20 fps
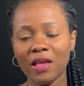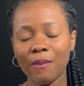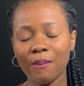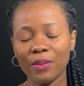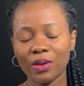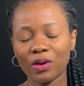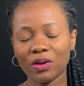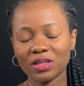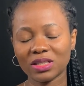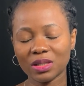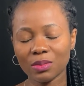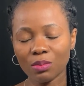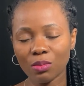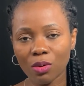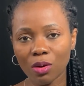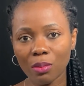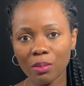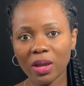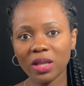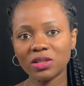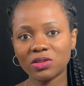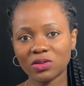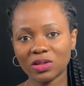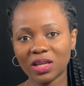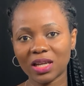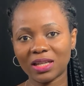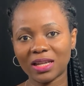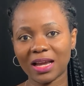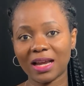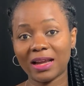because the moment you
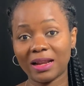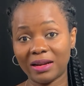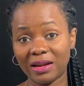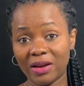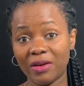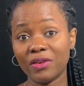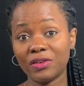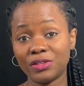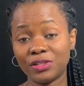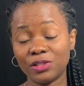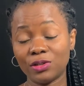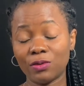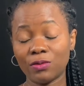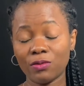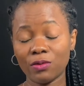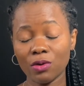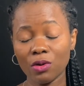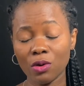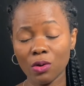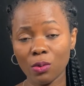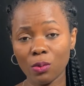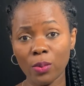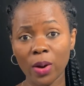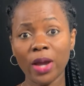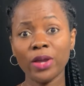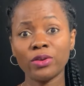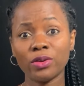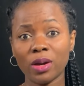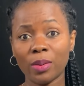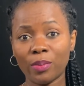get that clarity of why
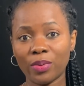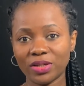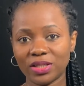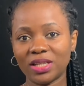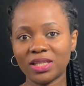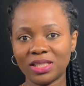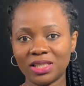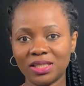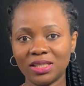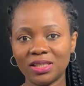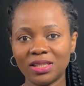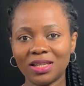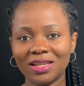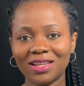you are budgeting,